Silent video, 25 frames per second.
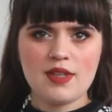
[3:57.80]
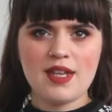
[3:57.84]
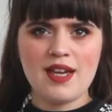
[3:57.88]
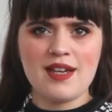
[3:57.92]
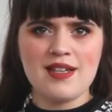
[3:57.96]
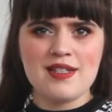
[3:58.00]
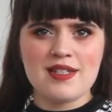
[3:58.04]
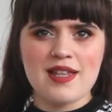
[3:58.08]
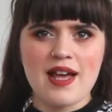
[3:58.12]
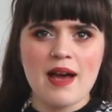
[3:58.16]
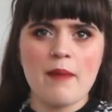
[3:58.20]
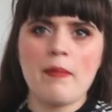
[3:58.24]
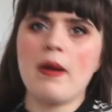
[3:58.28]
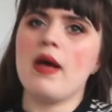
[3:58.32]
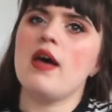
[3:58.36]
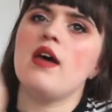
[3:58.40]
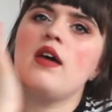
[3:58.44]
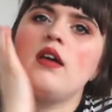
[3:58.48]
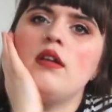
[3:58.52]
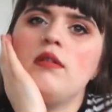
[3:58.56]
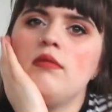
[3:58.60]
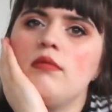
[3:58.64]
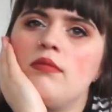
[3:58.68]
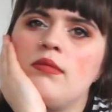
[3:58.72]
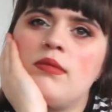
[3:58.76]
Is that
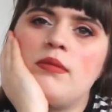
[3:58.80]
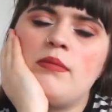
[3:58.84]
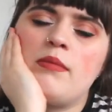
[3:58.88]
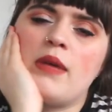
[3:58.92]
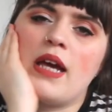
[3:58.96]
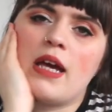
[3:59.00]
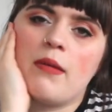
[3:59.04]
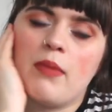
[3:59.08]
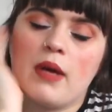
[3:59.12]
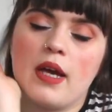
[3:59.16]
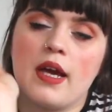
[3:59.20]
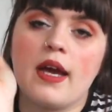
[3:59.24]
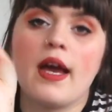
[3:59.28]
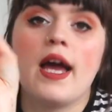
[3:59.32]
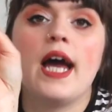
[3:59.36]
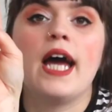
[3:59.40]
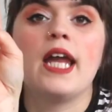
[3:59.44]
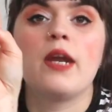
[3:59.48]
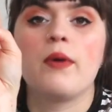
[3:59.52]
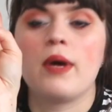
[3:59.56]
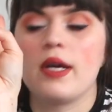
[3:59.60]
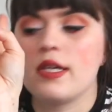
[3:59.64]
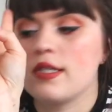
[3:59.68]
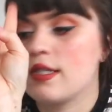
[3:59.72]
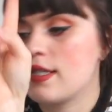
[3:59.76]
better? Maybe.
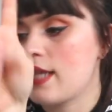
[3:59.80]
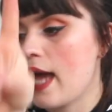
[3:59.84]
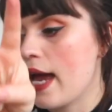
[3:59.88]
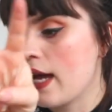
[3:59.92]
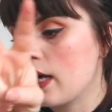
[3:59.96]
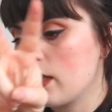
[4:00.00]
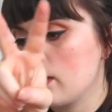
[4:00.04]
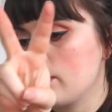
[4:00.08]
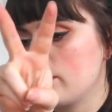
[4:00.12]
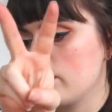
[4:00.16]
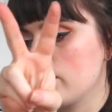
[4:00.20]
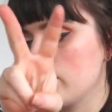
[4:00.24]
Anyway, second of